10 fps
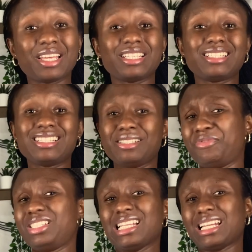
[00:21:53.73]
is it the
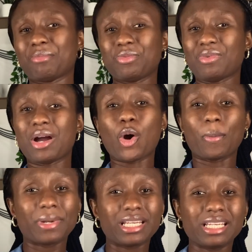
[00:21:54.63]
visa that people are
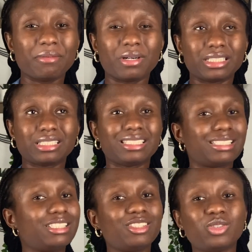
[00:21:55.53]
complaining about? It
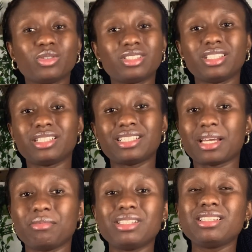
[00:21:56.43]
did not take
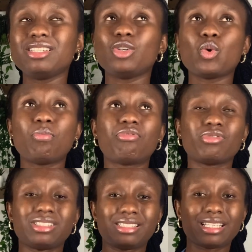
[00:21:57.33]
time. See, the whole
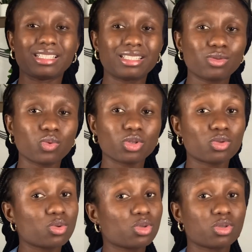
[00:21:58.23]
process was
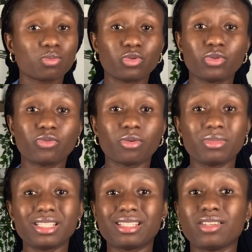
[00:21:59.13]
so smooth for
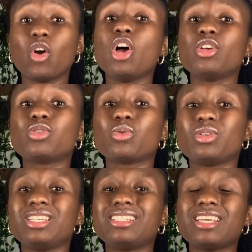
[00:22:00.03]
me. So
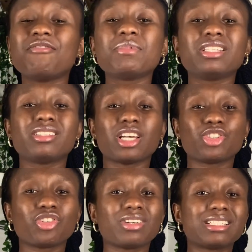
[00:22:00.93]
it gave me this
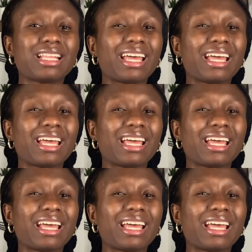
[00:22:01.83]
assurance that,